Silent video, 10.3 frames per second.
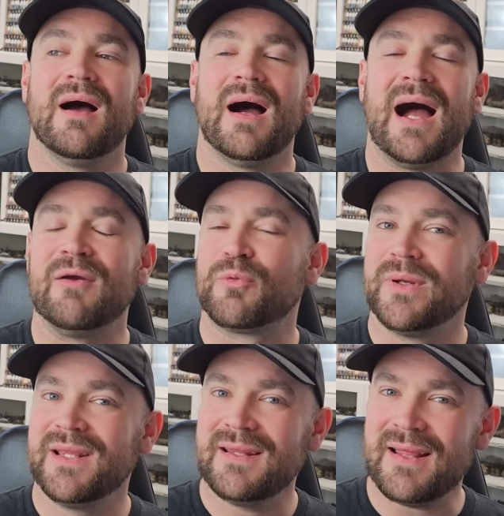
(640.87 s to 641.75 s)
I
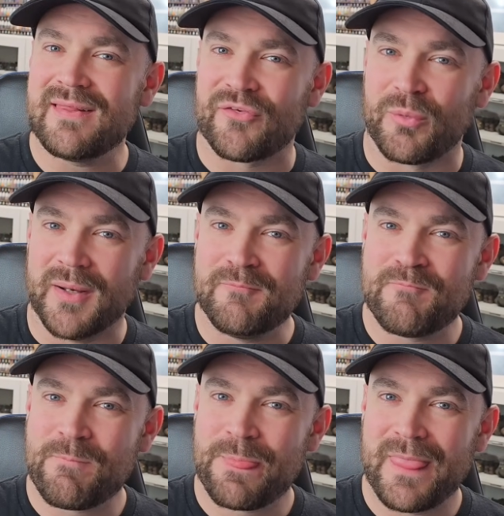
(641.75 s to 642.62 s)
really like this one
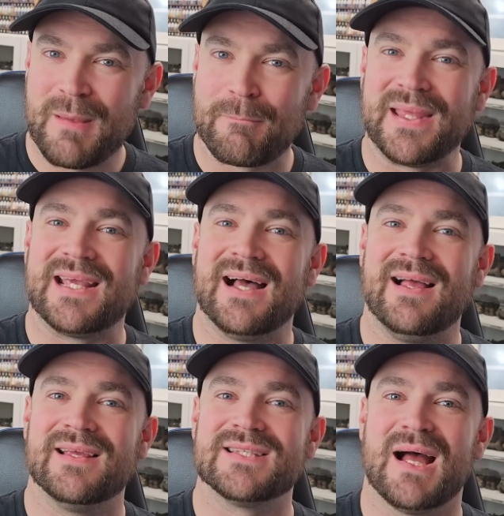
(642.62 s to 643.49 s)

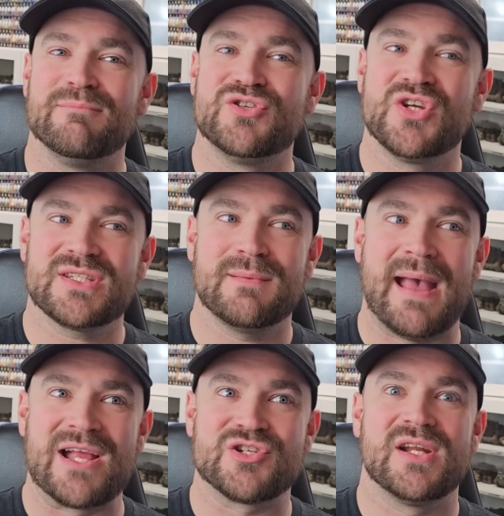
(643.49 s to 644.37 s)
because I'm just
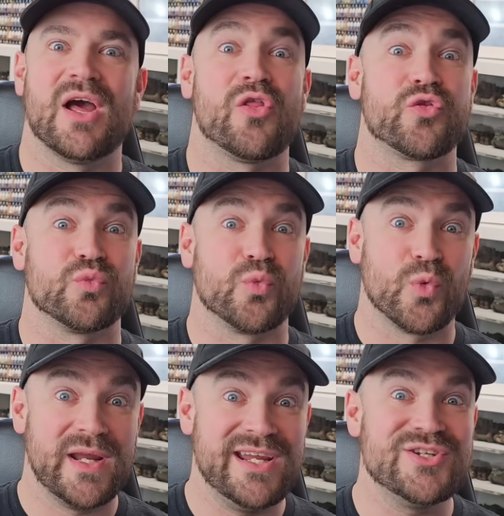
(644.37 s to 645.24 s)
imagining a
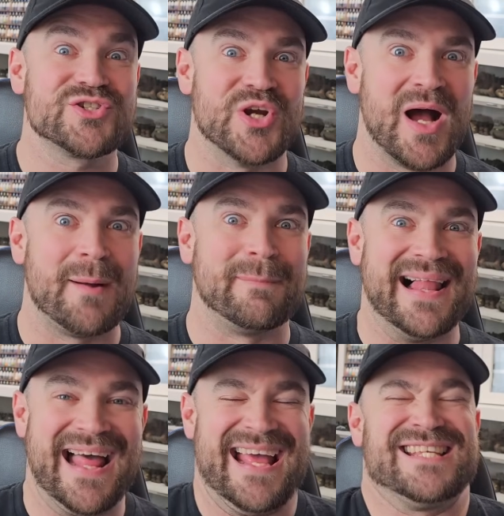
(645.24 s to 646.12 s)
3-shot
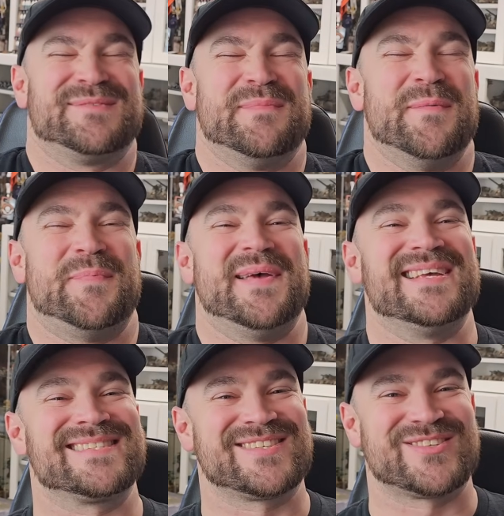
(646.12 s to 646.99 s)
plasma
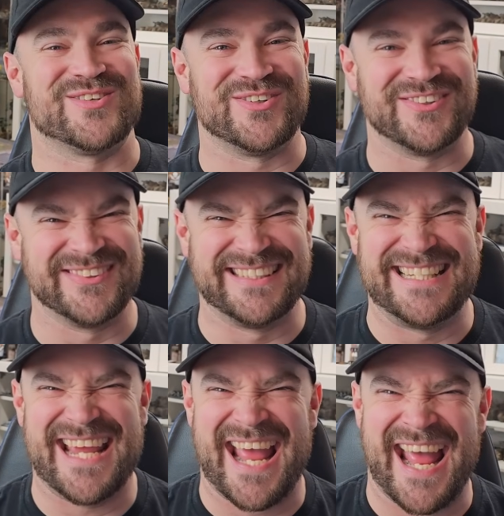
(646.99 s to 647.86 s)
pistol.
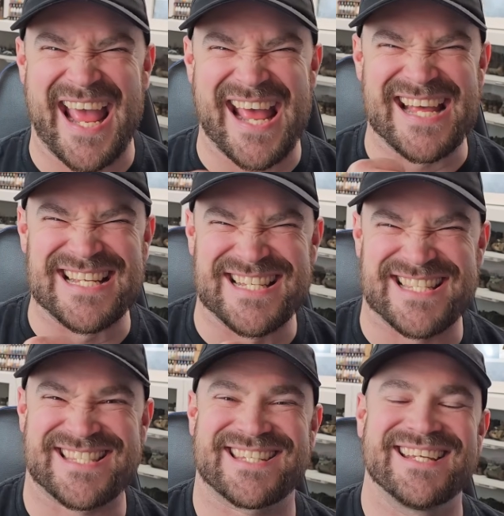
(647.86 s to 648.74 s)

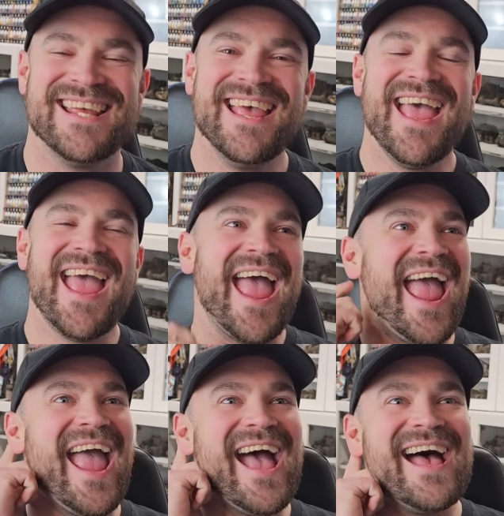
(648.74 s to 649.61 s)
Yes.
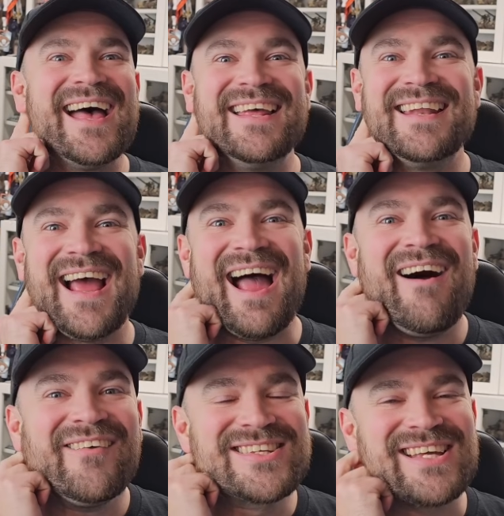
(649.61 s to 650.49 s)
And
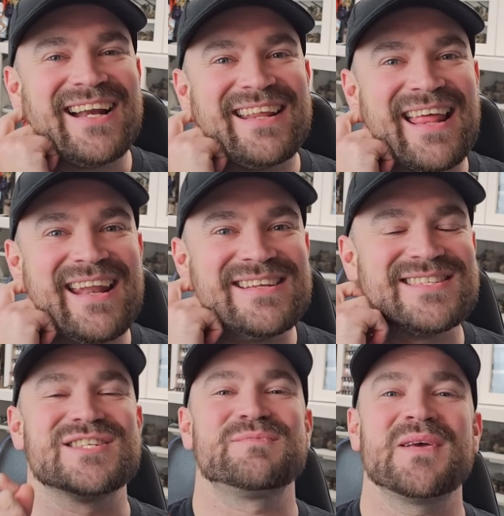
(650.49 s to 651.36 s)
how exciting that is,
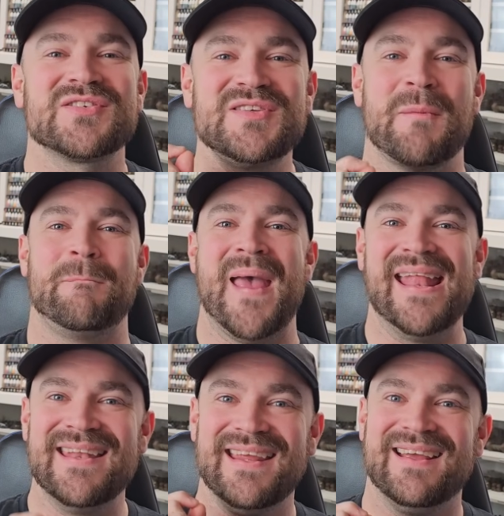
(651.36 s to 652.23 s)
and especially
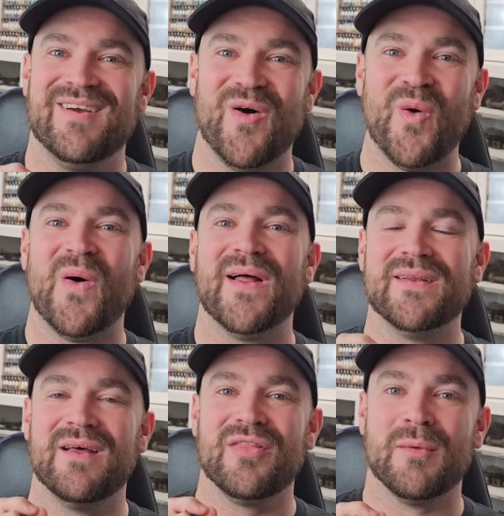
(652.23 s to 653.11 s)
depending
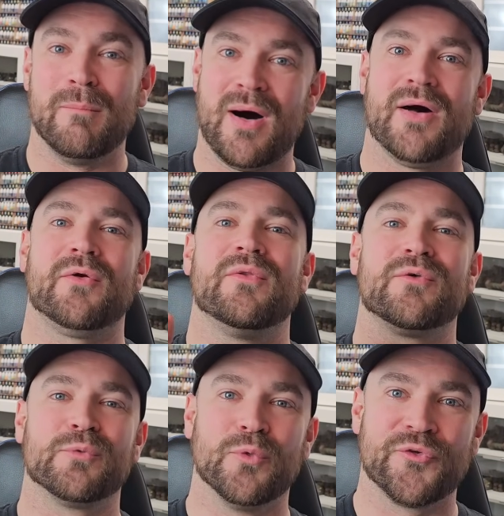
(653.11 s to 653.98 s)
on the model and
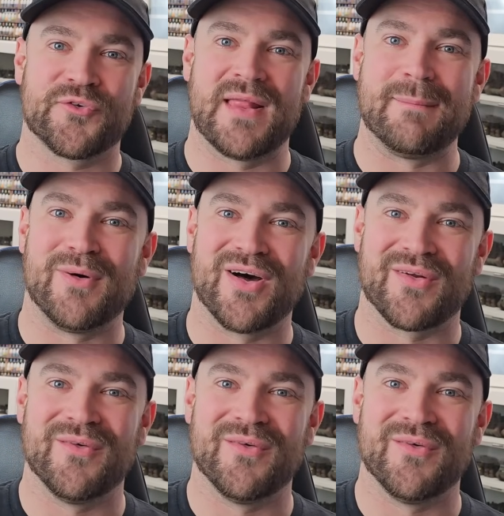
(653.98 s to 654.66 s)
the rules for that model.